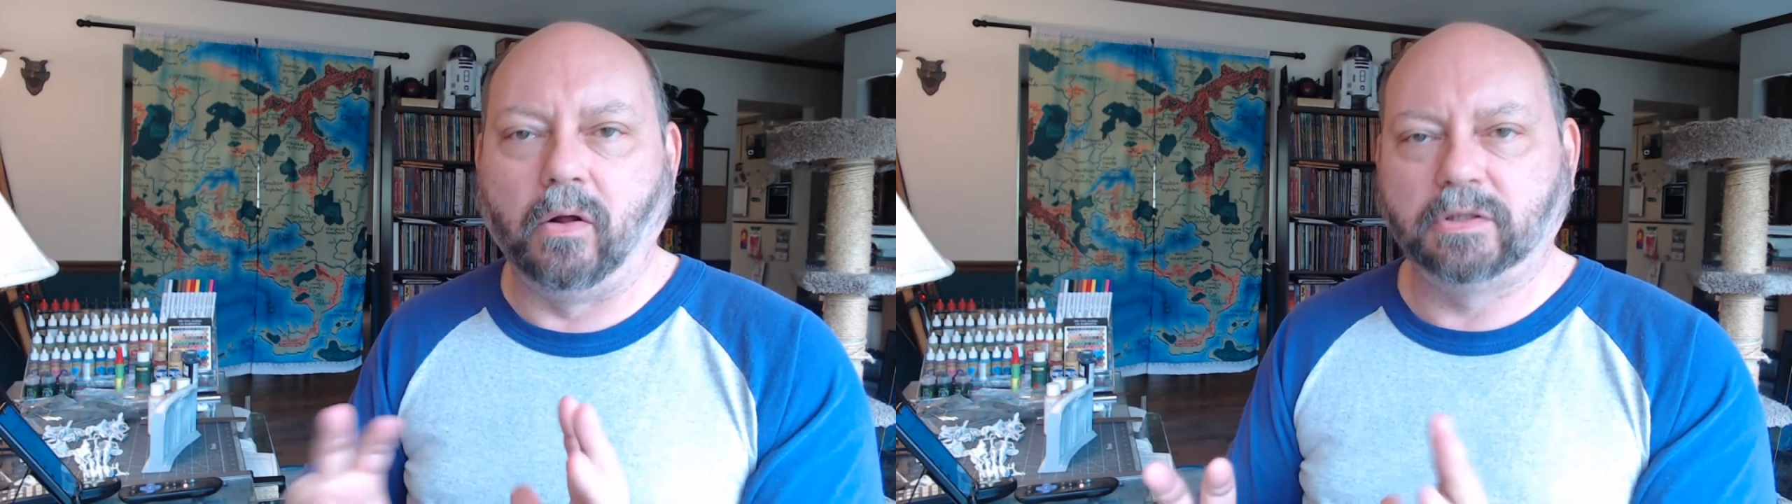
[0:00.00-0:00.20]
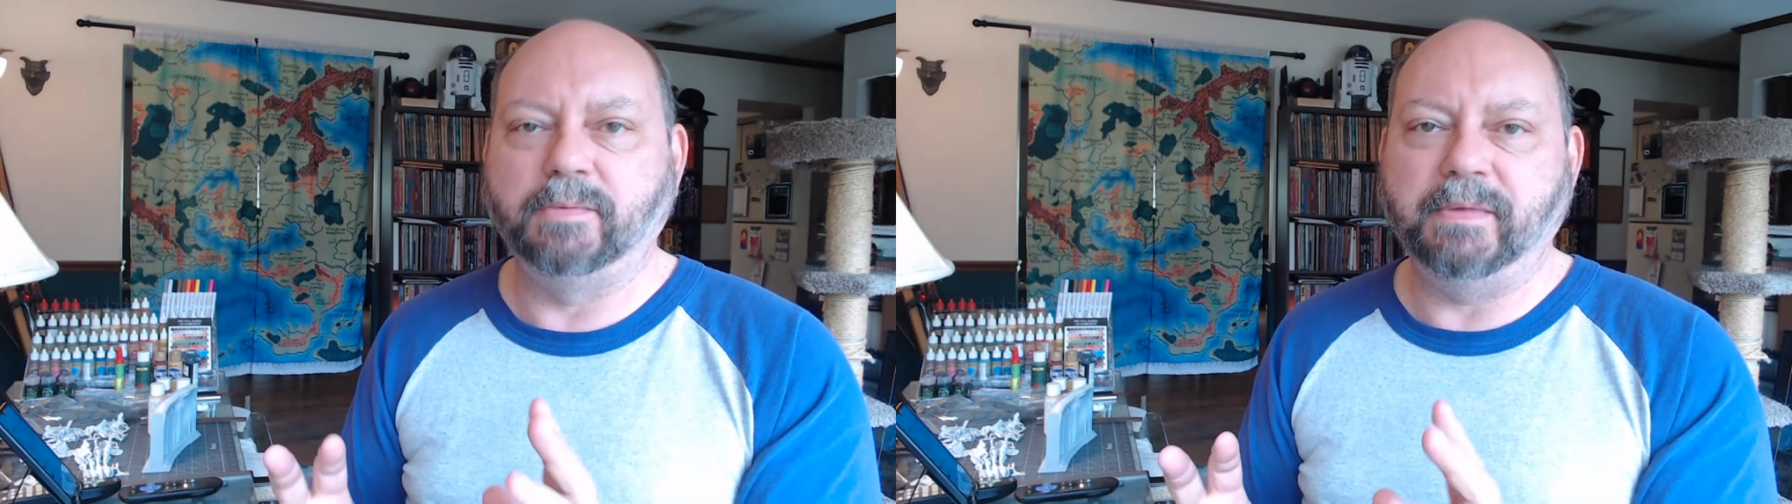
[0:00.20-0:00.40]

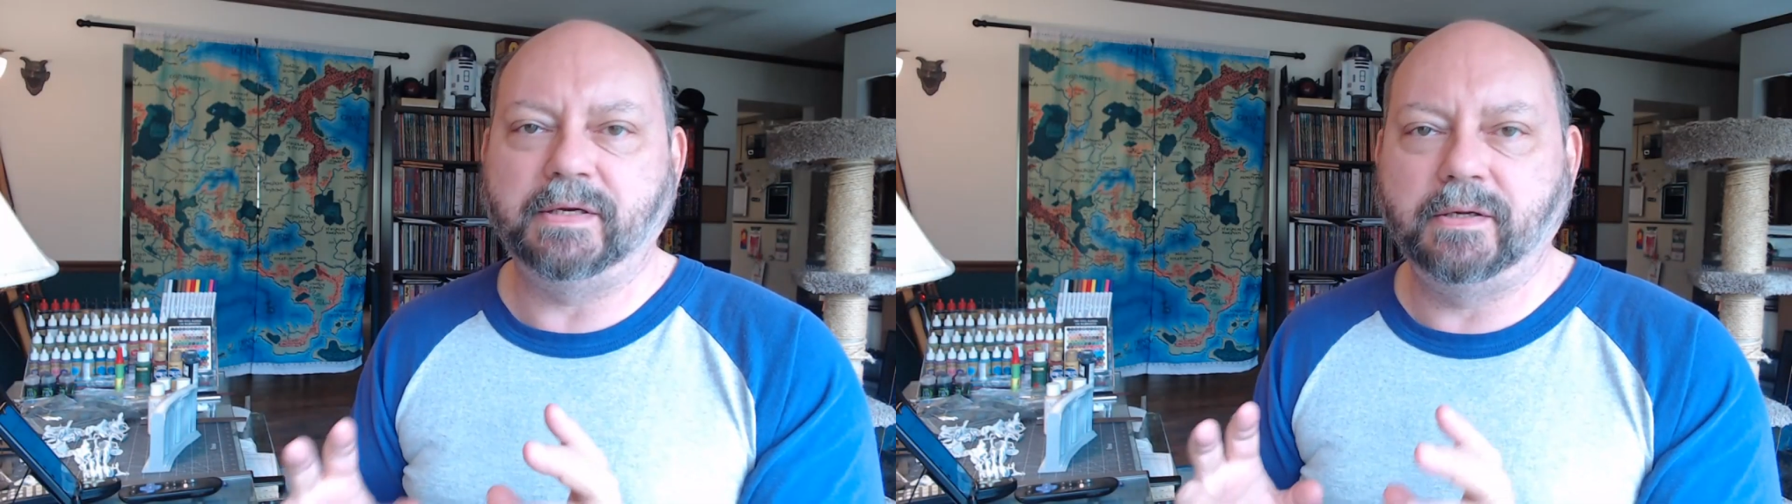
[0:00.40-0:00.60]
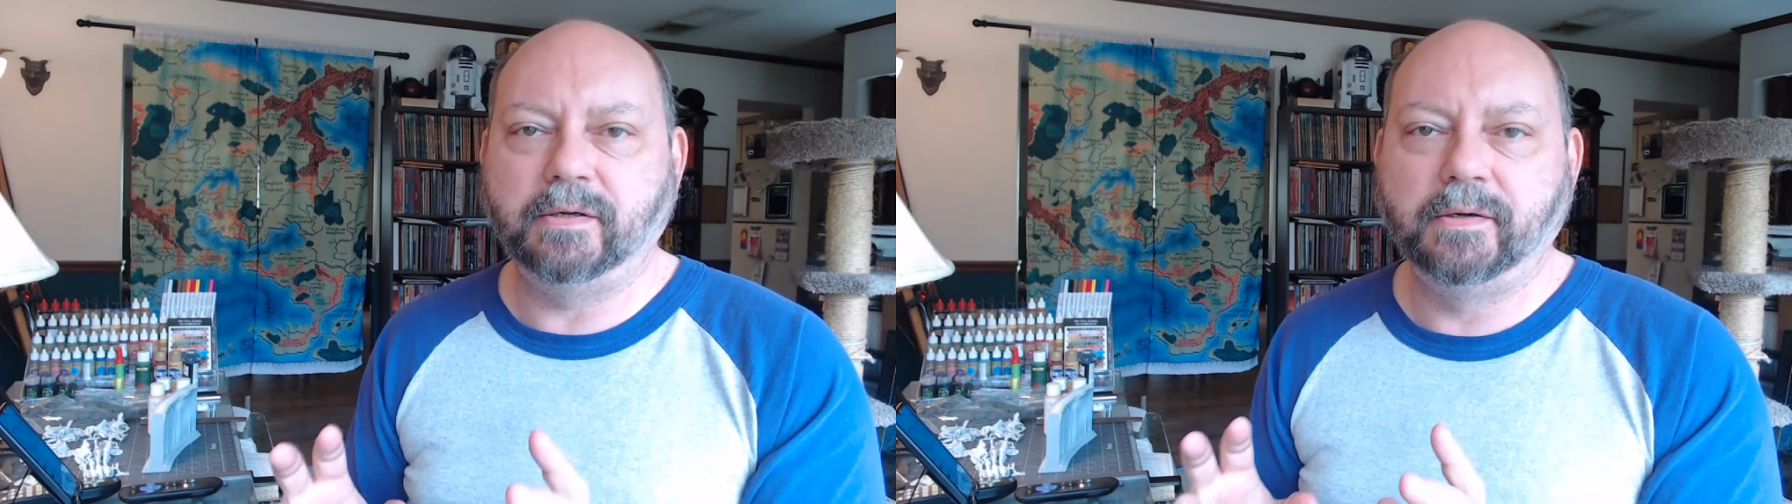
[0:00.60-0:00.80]

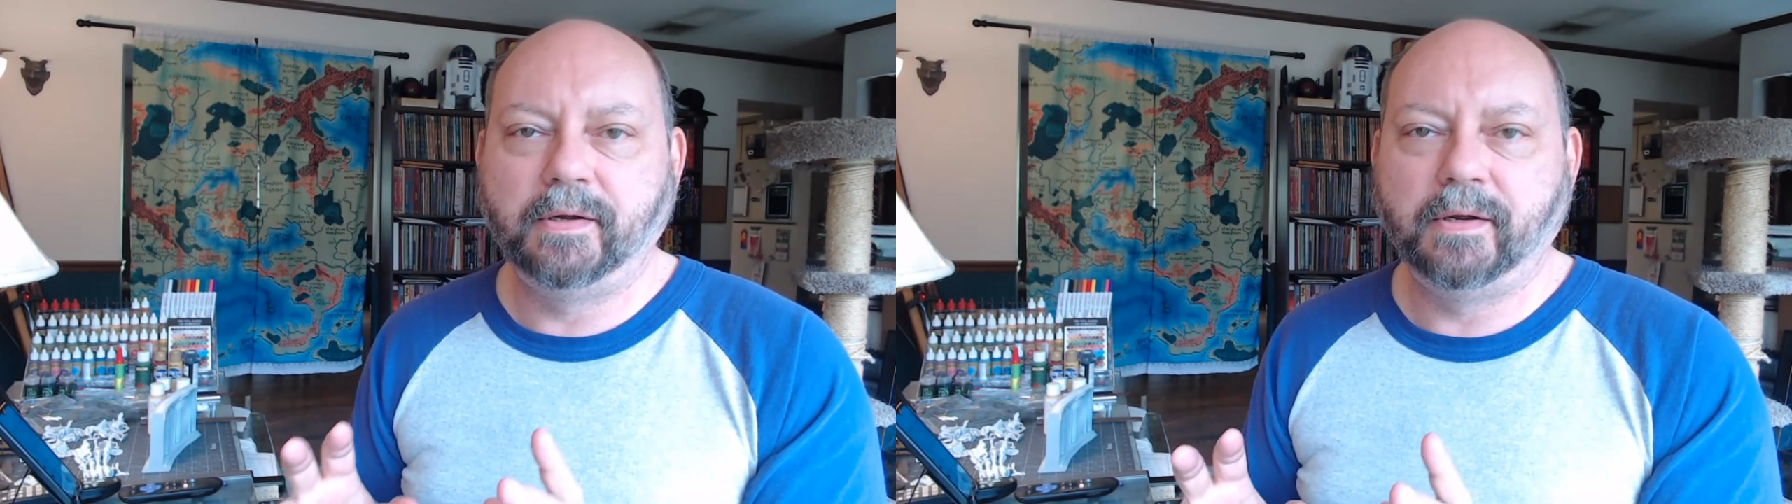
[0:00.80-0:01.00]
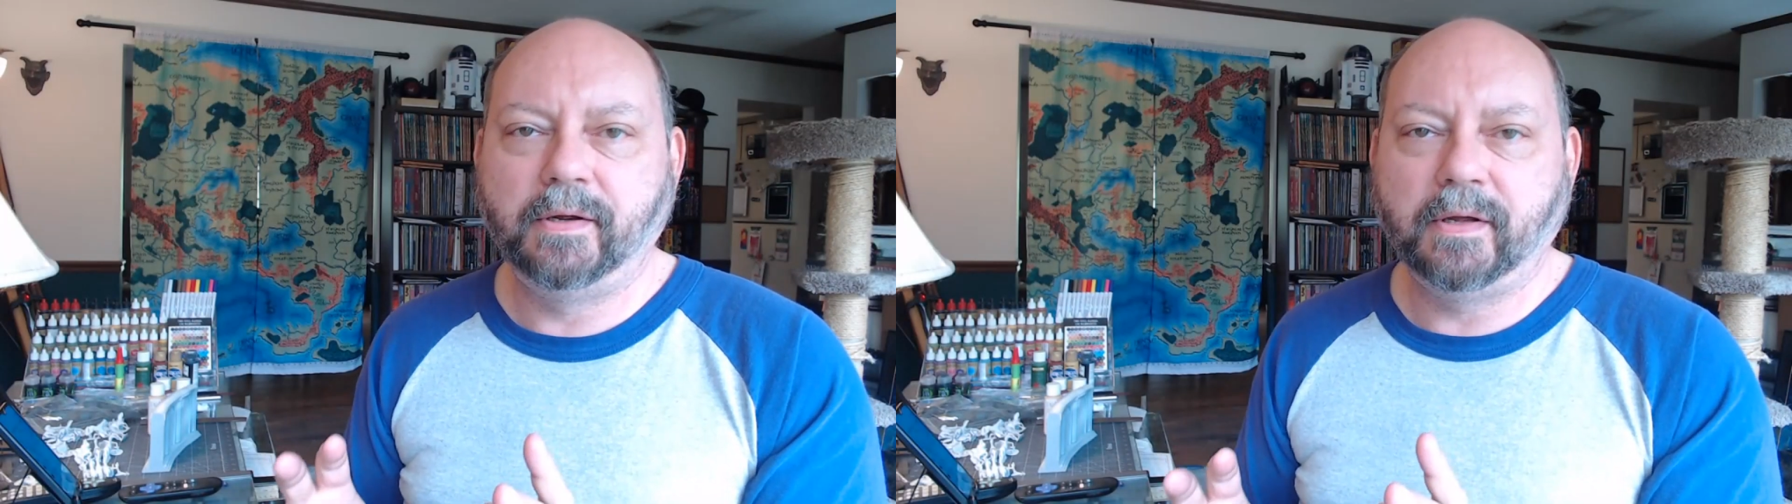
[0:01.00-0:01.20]
ultimate
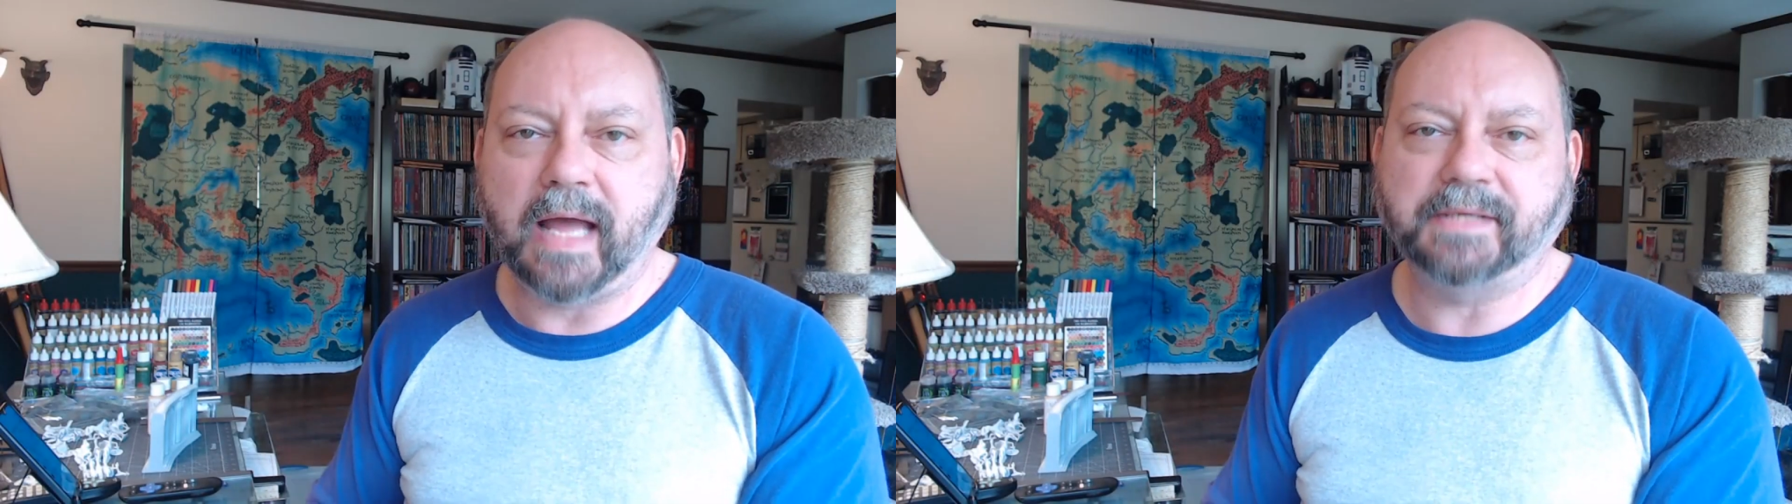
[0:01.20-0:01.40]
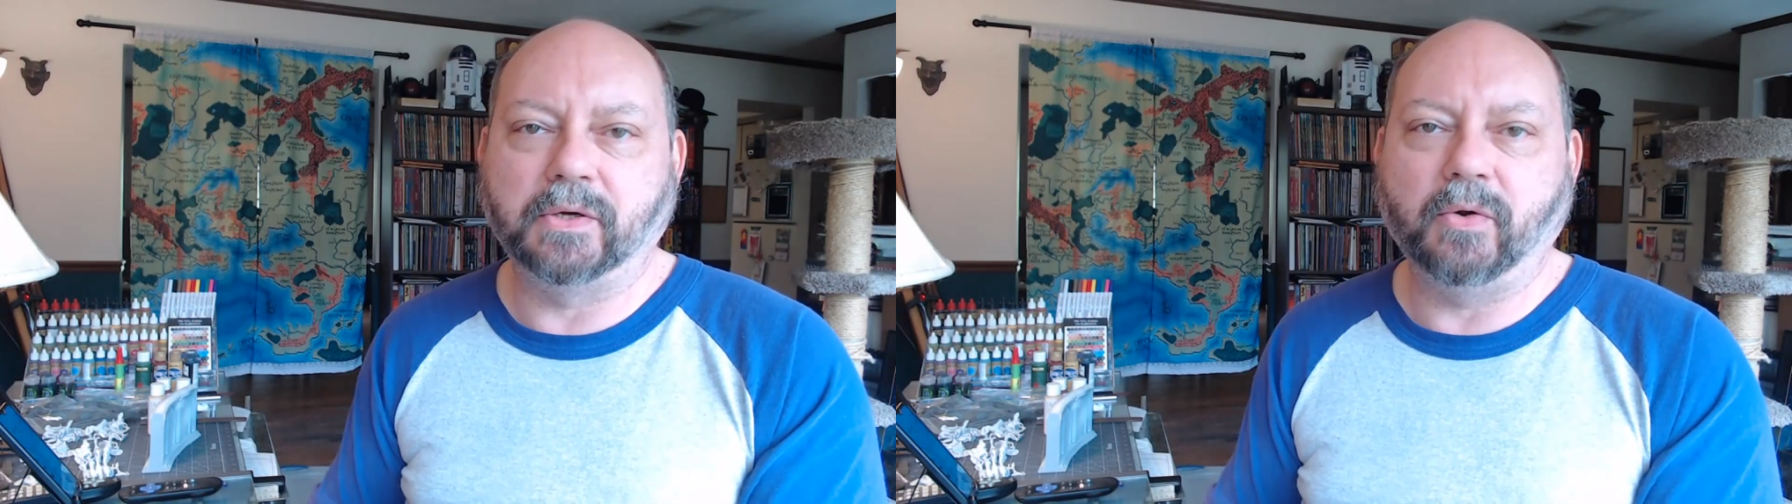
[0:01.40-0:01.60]

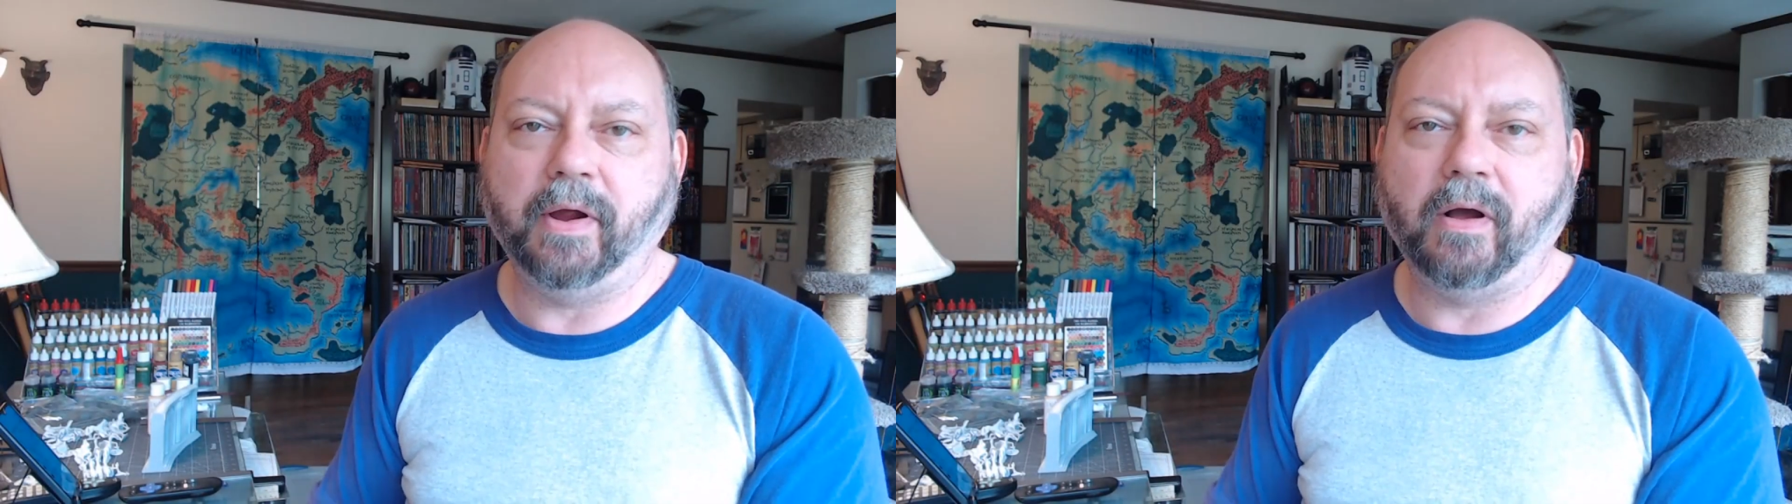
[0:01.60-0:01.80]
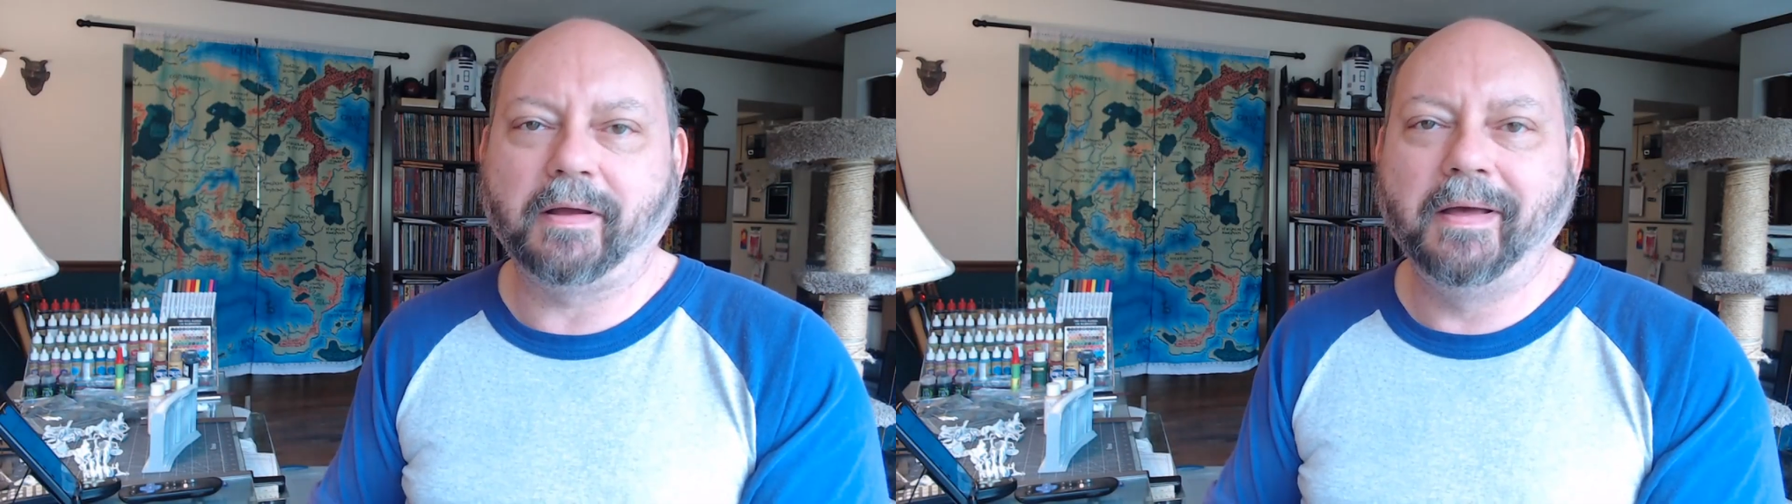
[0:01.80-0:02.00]
Castle
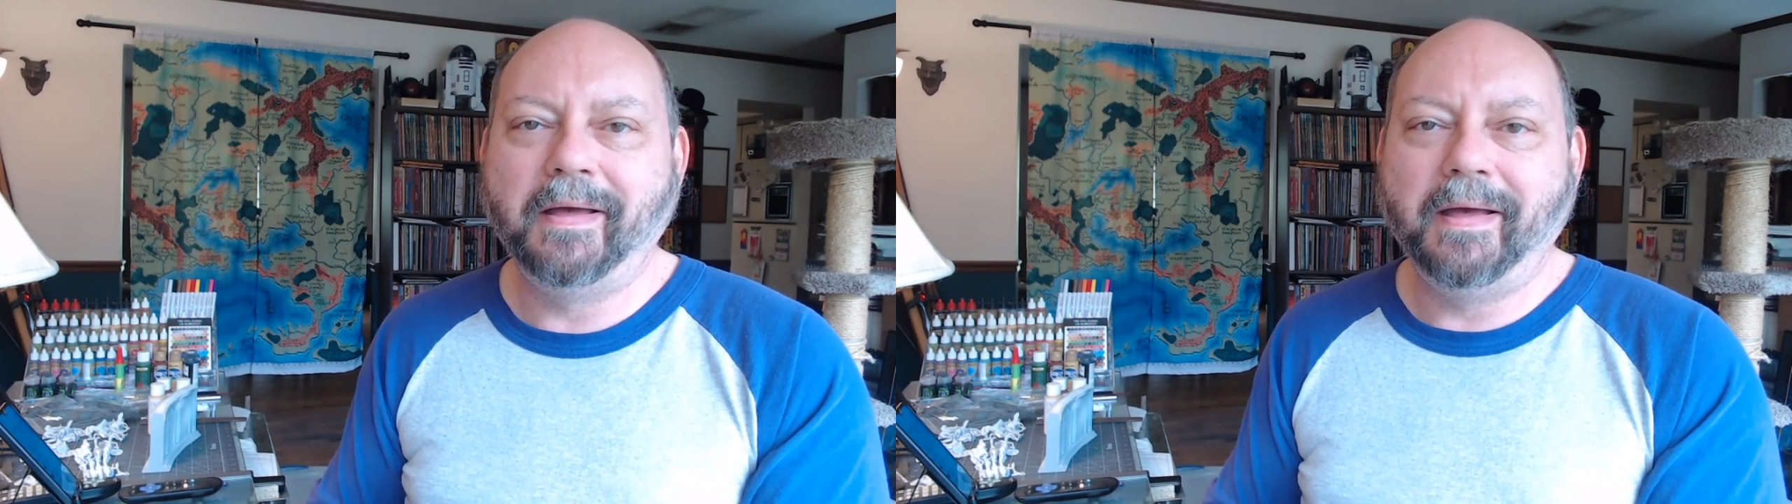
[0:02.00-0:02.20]
Greyhawk,